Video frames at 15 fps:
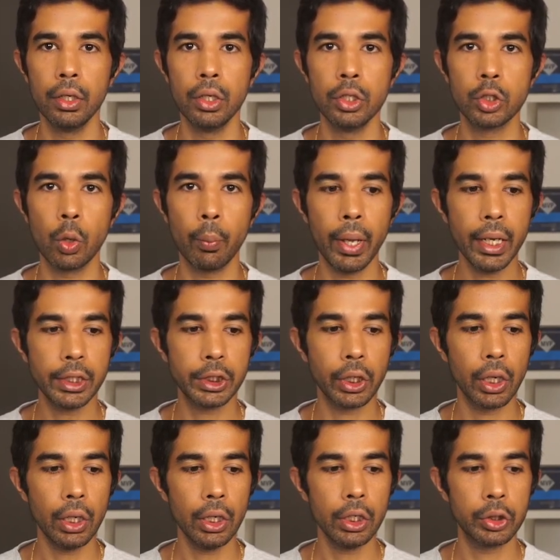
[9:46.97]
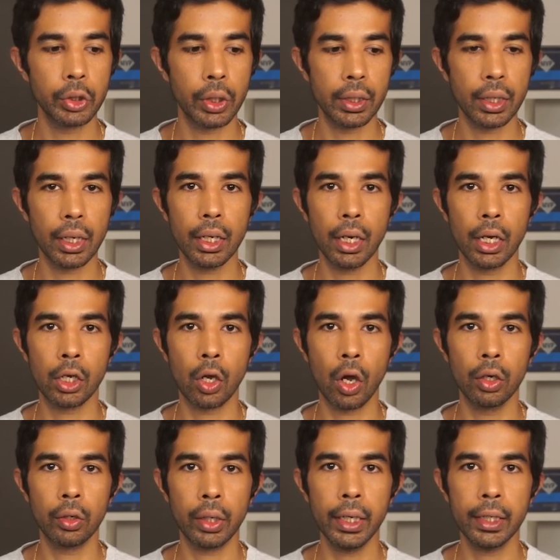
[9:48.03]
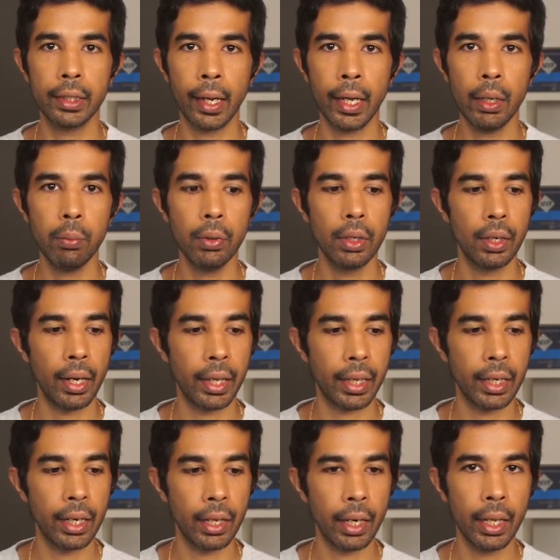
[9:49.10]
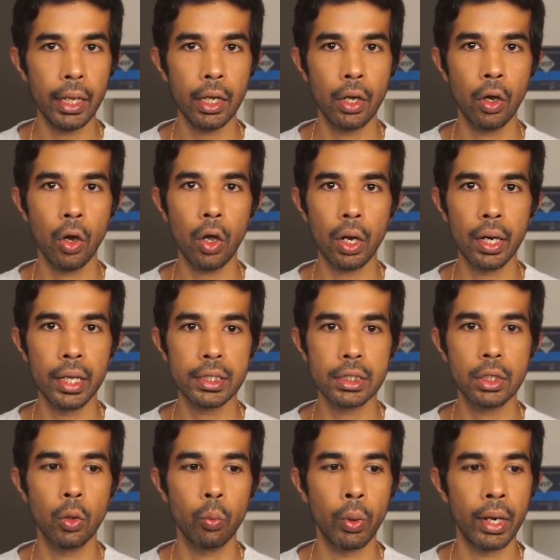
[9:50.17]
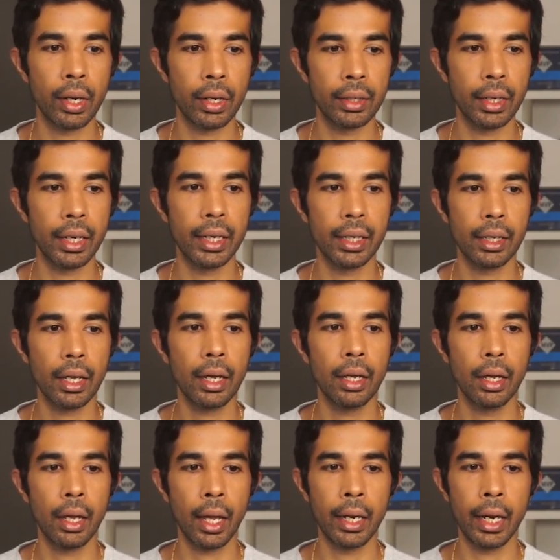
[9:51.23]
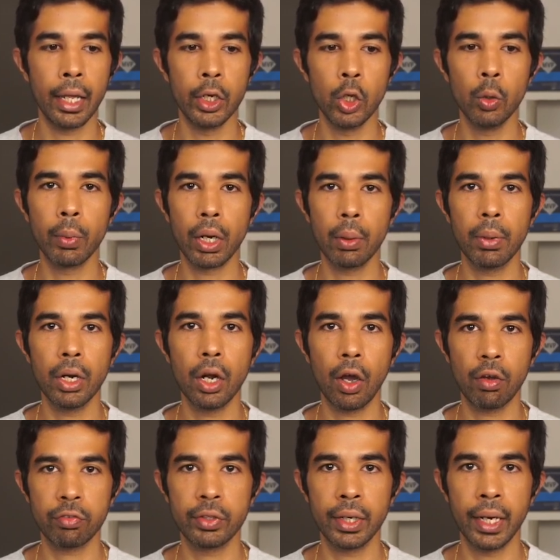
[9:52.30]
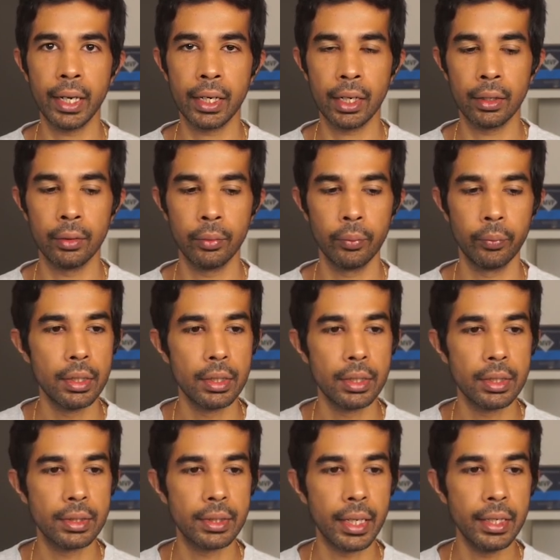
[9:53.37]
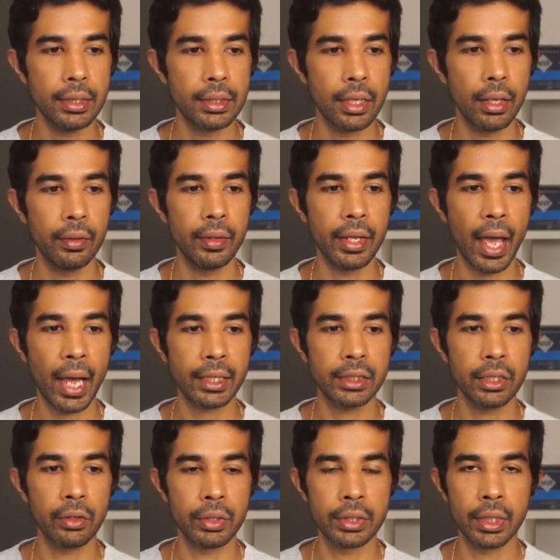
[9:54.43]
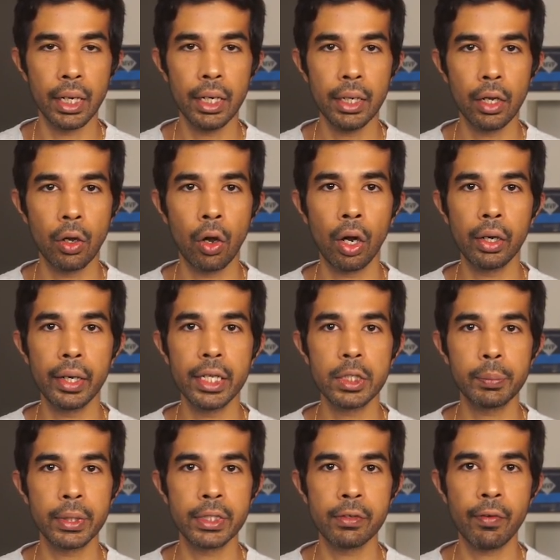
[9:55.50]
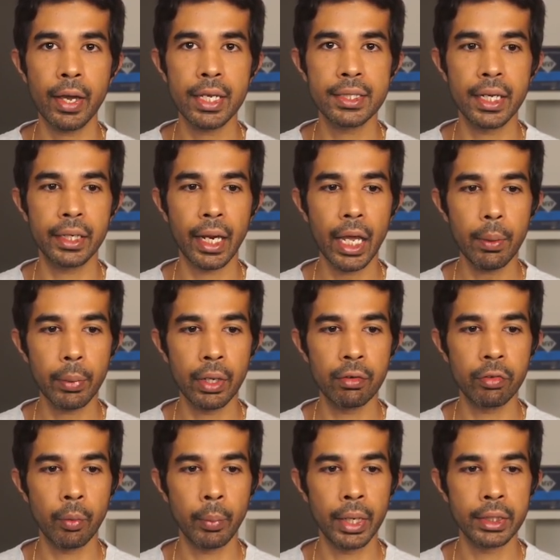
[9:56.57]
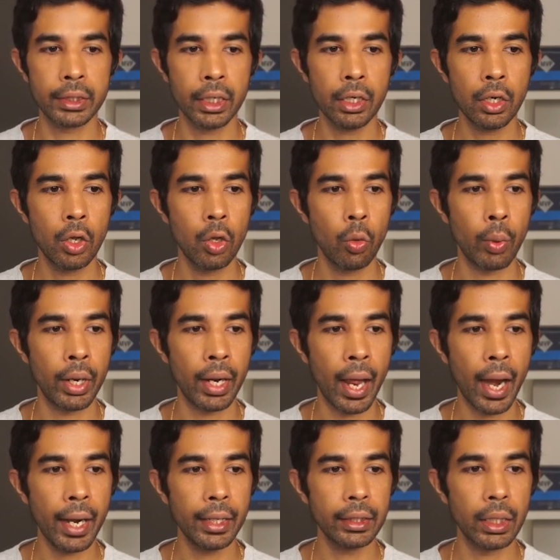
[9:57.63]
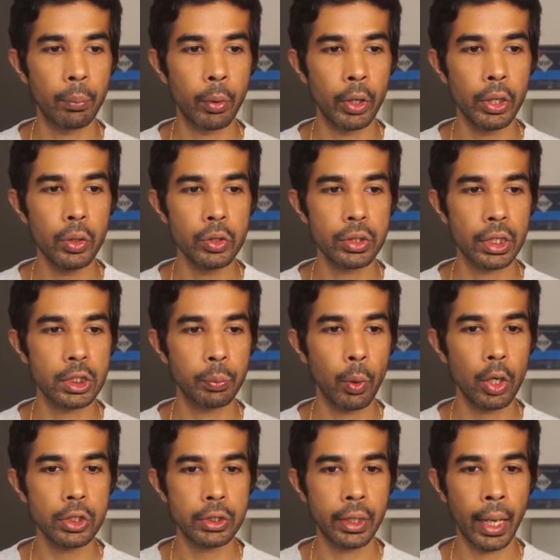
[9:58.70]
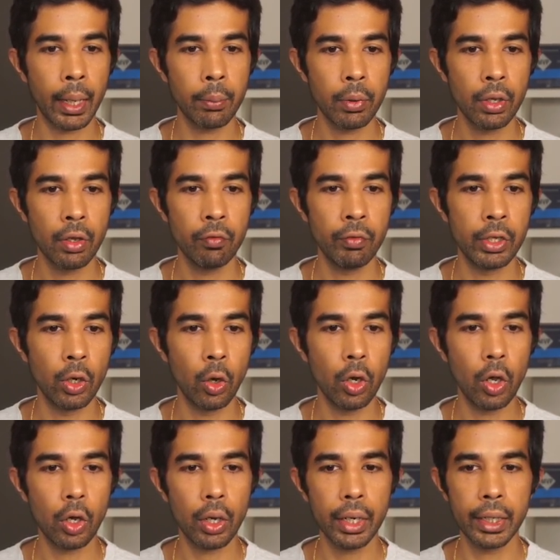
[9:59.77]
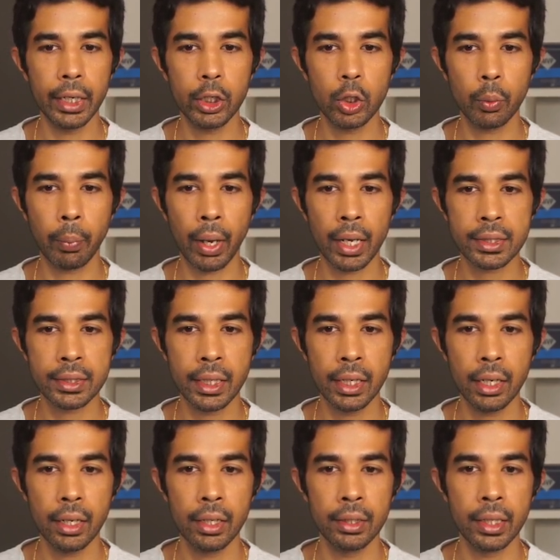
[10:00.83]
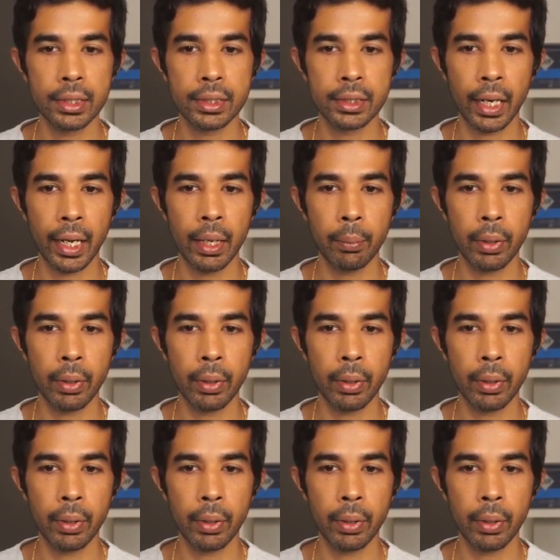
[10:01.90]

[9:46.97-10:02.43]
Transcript: So make sure to return a concrete type like an array or list when returning an enumerable of the data. Since the action result already specifies the type information, when adding the produce response type, we no longer need to pass in this type